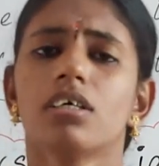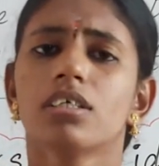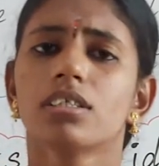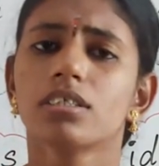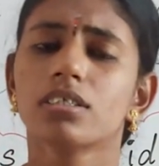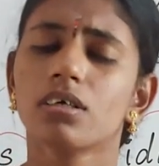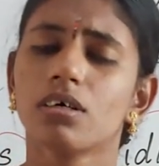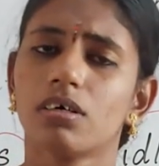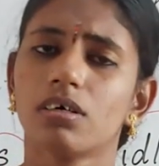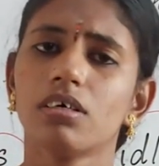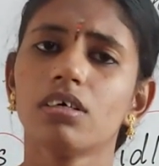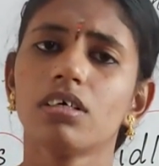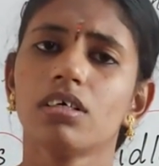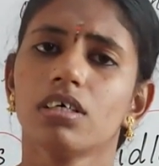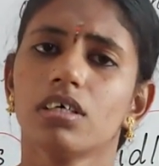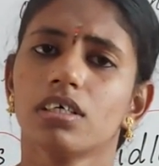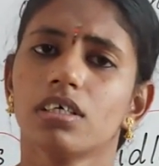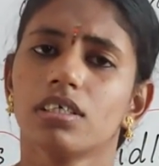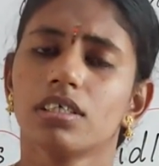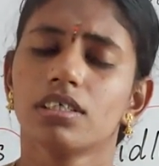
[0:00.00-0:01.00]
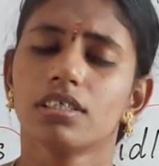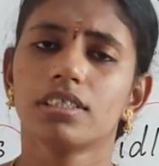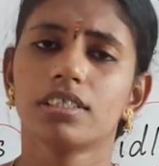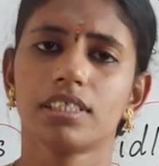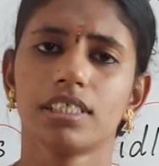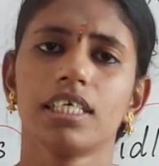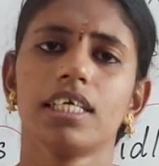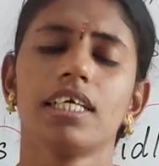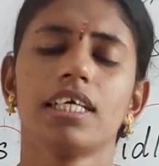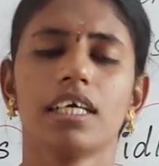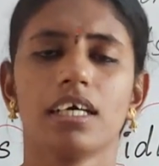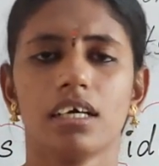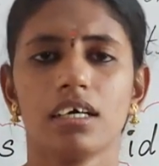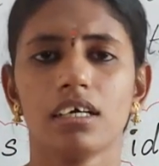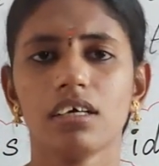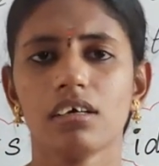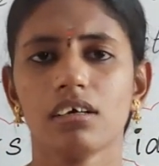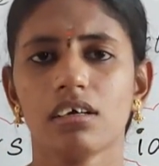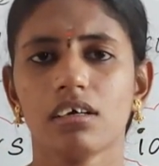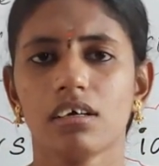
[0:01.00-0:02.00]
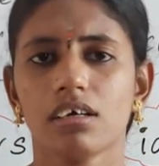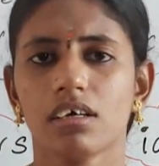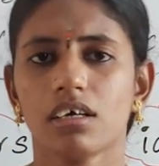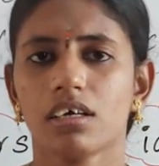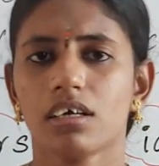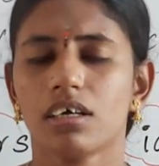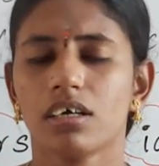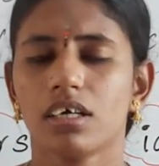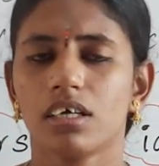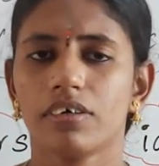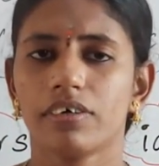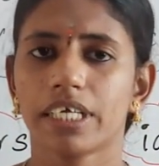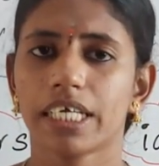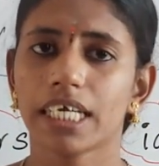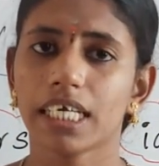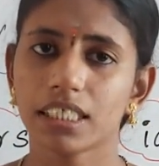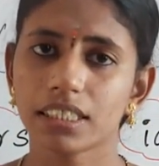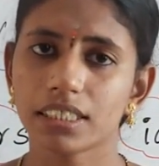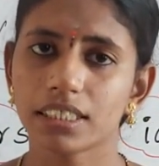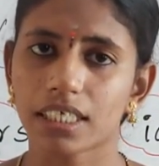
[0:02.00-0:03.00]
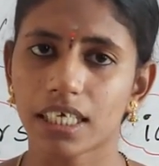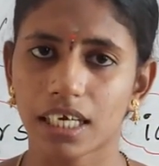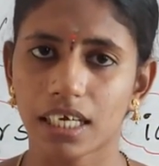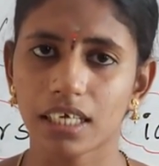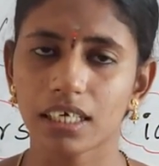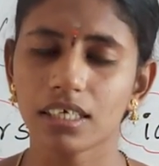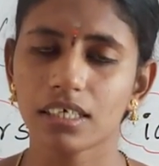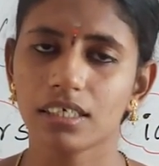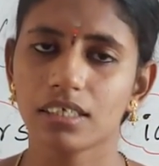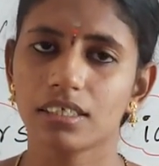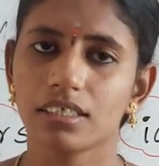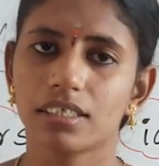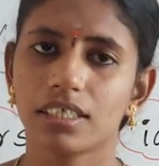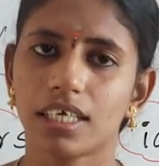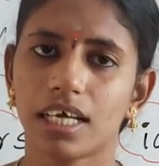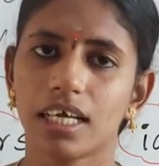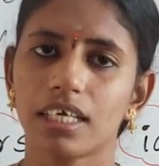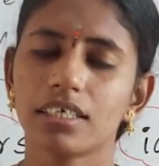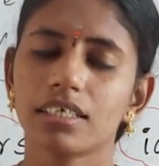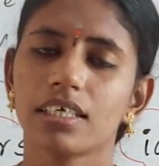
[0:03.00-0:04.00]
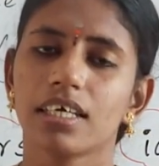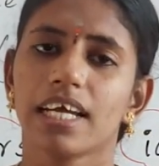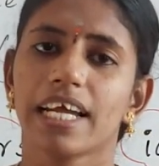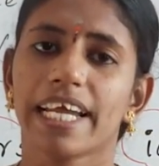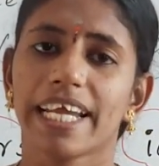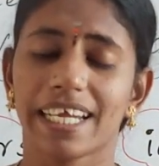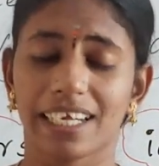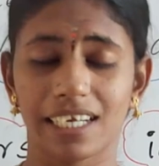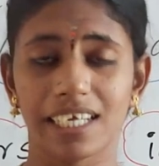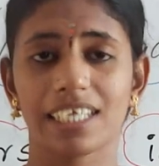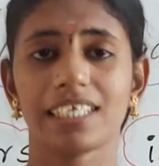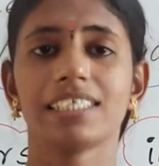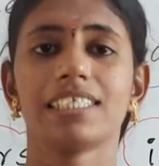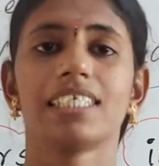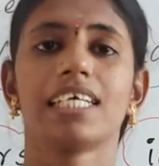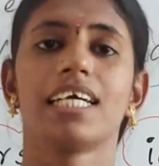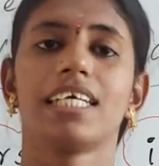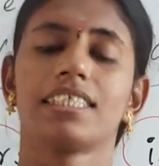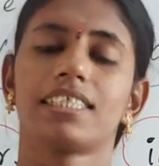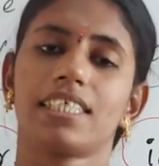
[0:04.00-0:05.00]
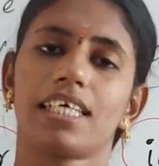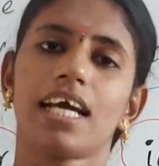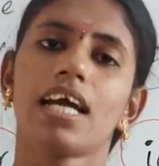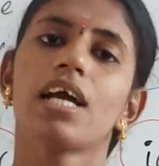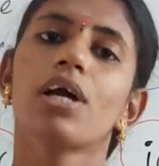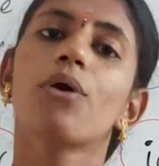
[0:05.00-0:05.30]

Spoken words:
so see here, we can say that inertia is a